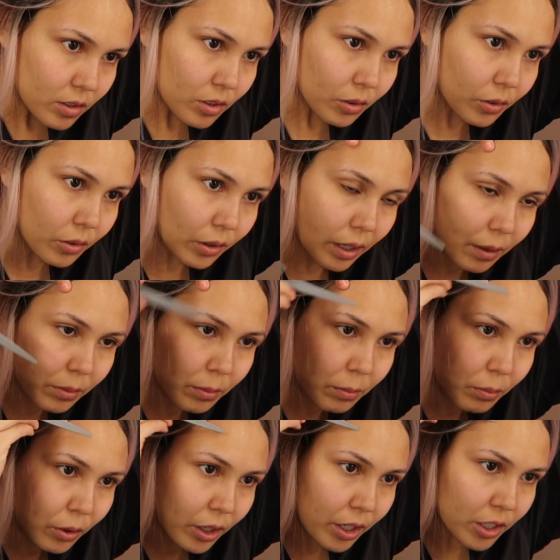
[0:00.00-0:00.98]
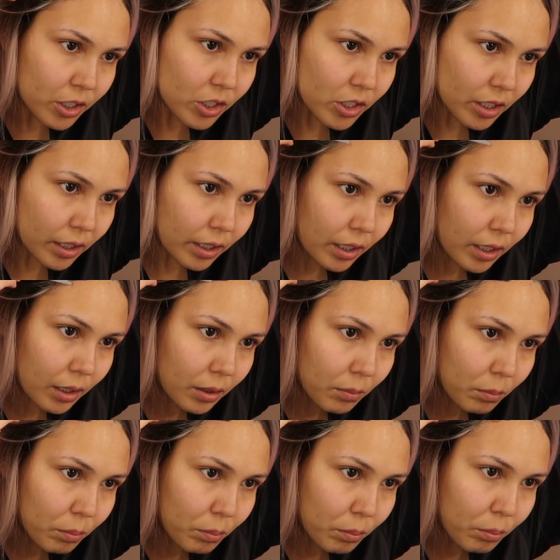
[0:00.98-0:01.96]
So grab the brush
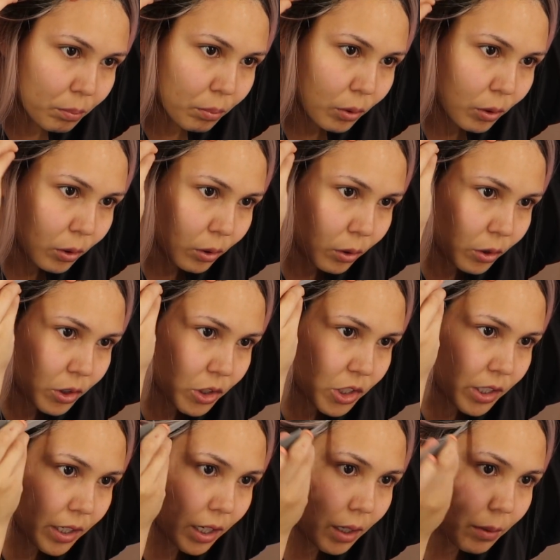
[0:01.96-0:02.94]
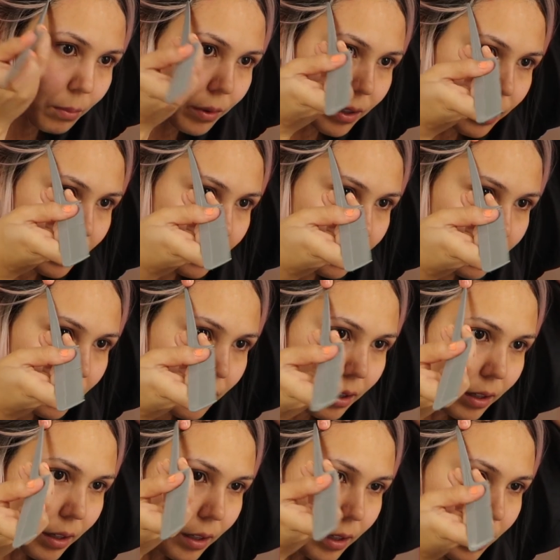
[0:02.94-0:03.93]
and push it up,
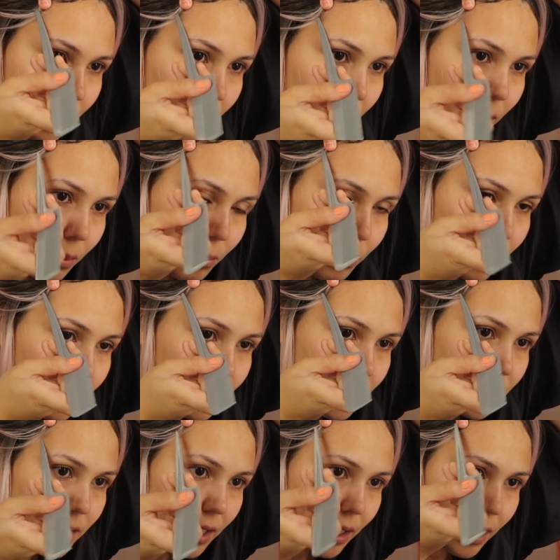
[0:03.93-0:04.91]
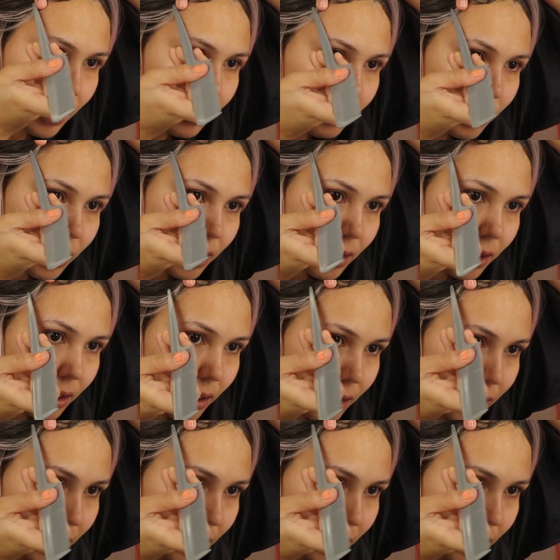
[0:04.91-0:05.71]
push it down.